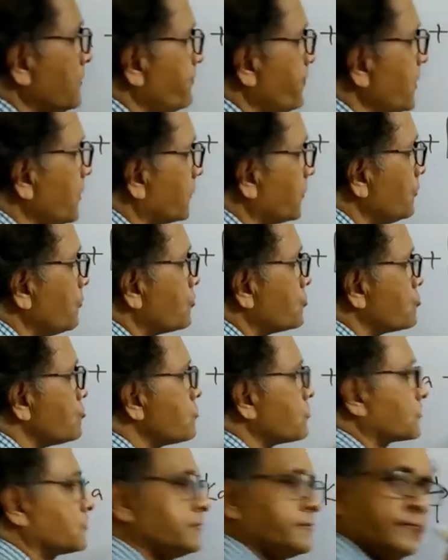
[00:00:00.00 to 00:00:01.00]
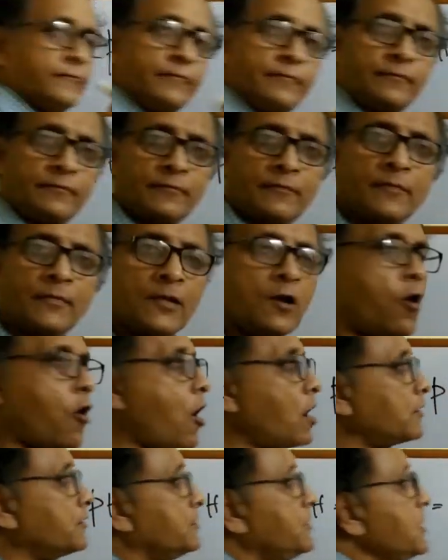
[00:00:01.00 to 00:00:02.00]
in PCO2
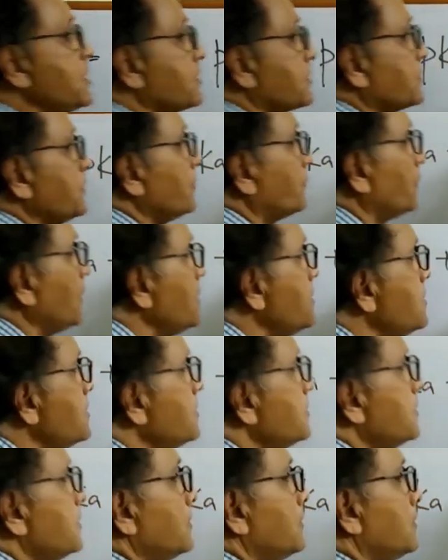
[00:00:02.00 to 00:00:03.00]
or decrease in